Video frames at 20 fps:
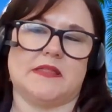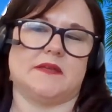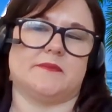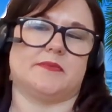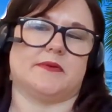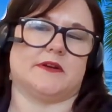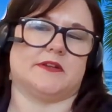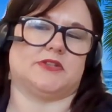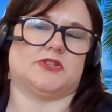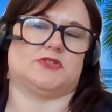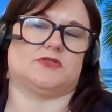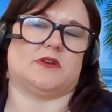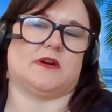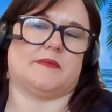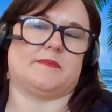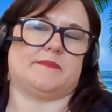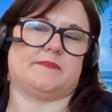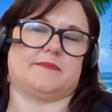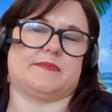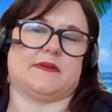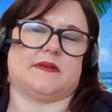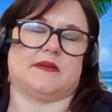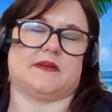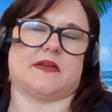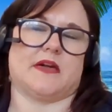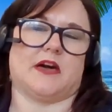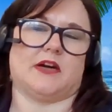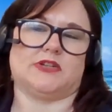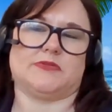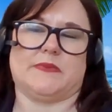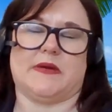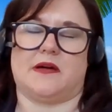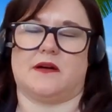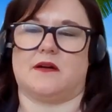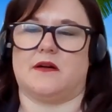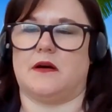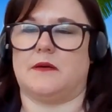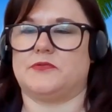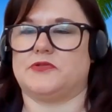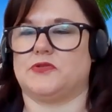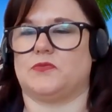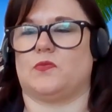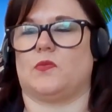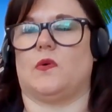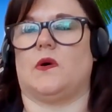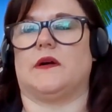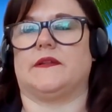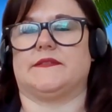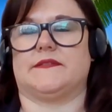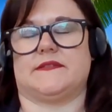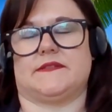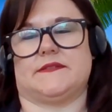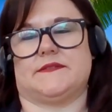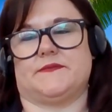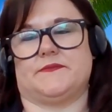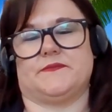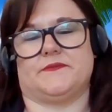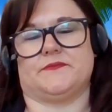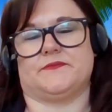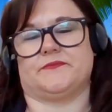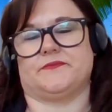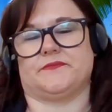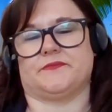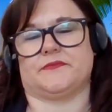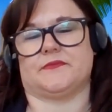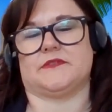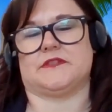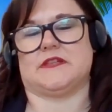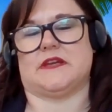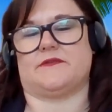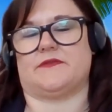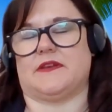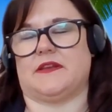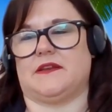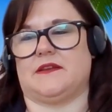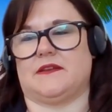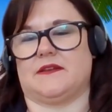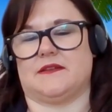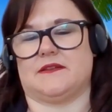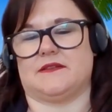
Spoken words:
the price drop cashback option once? Stephanie?